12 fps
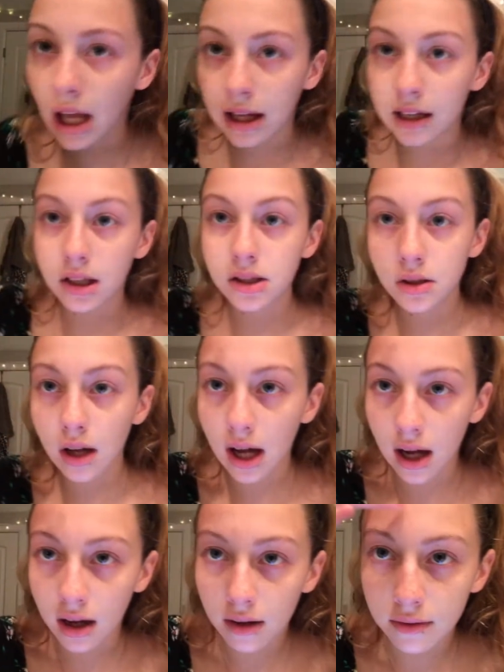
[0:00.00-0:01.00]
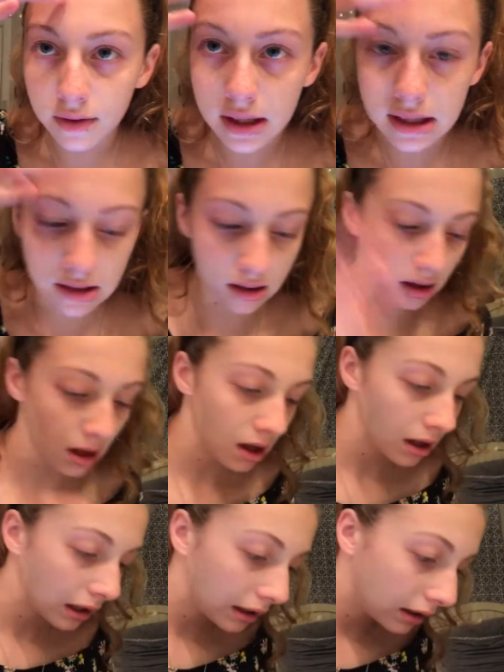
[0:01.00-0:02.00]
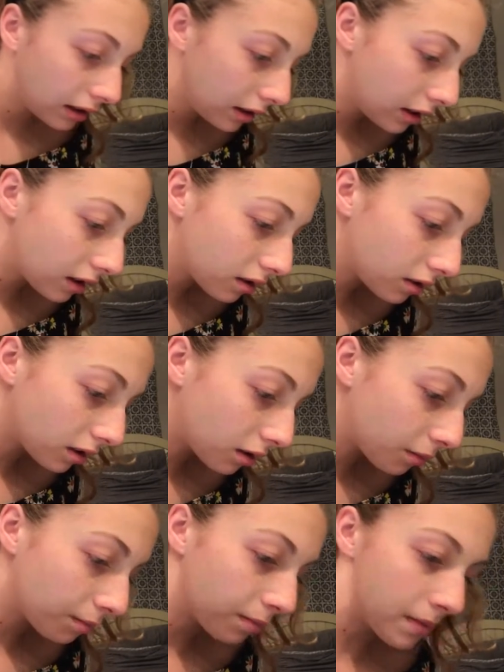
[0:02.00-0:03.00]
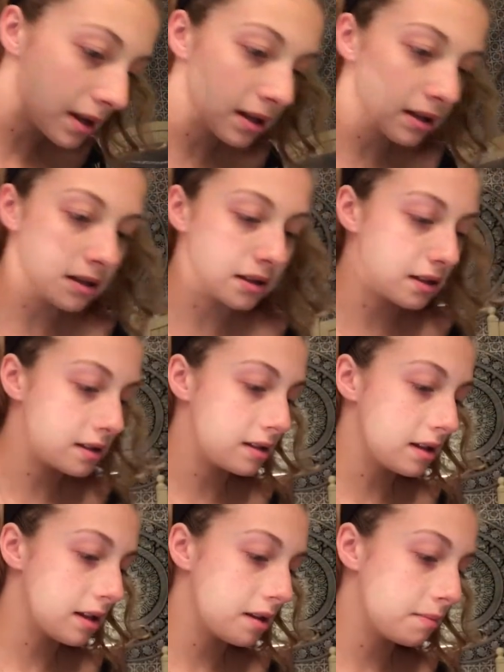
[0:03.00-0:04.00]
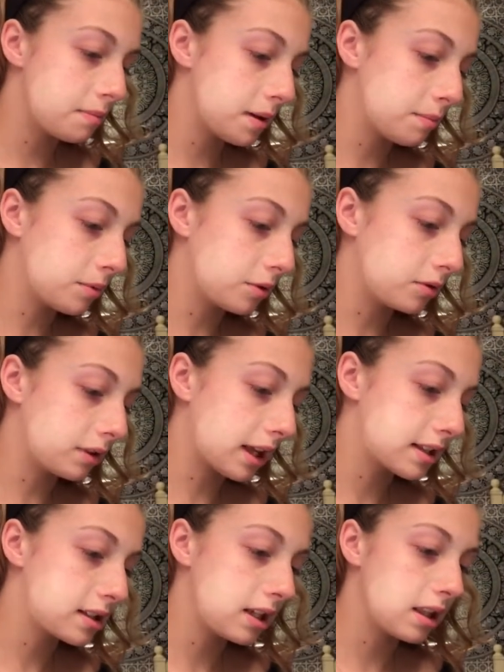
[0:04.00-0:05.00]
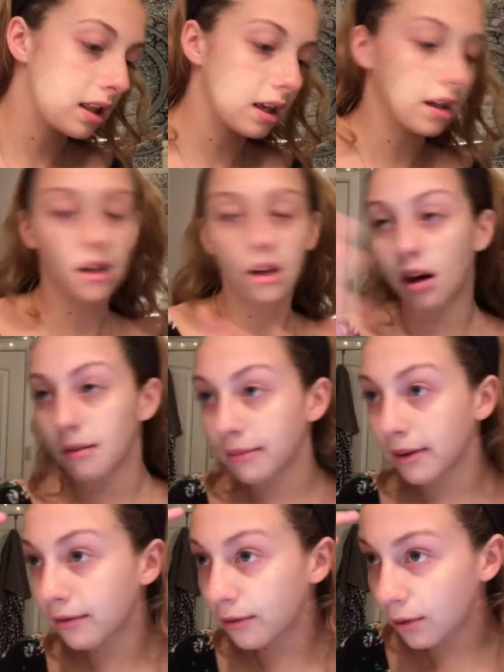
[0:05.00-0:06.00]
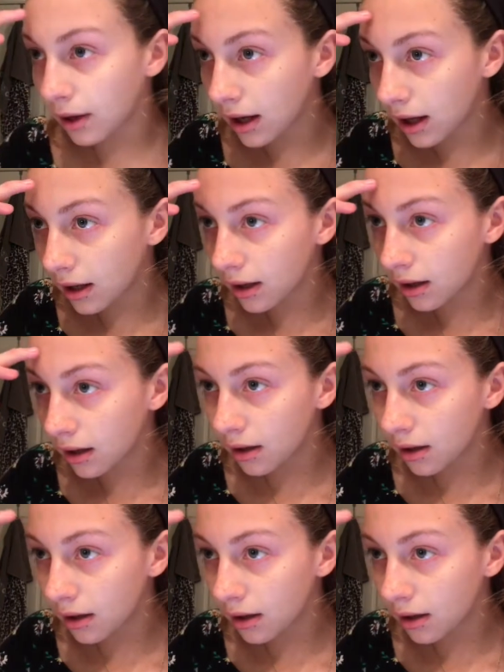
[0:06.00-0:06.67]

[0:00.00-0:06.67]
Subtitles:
And I also have this little zit pimple nasty thing on my forehead,